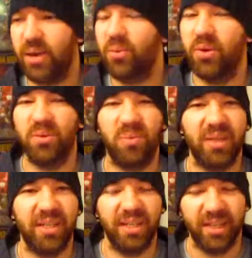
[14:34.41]
It would
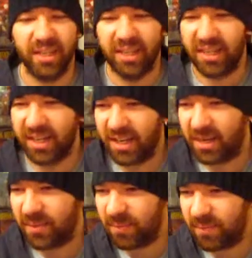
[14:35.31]
be
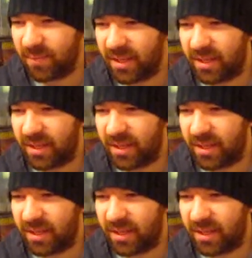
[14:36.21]
um,